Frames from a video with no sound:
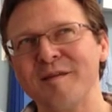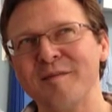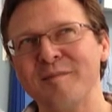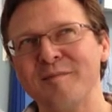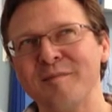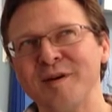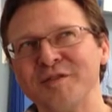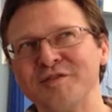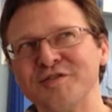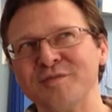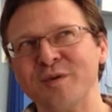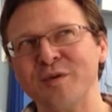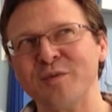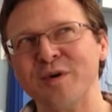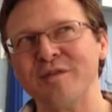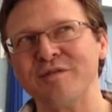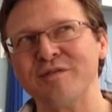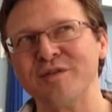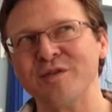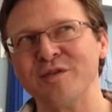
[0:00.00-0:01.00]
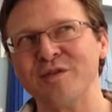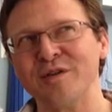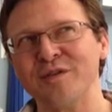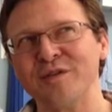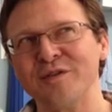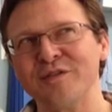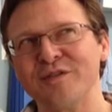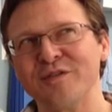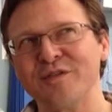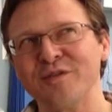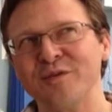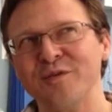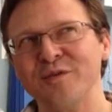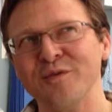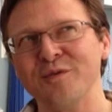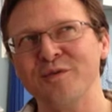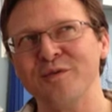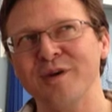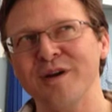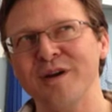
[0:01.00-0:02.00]
much to my wife's annoyance,
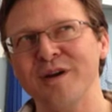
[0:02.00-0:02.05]
to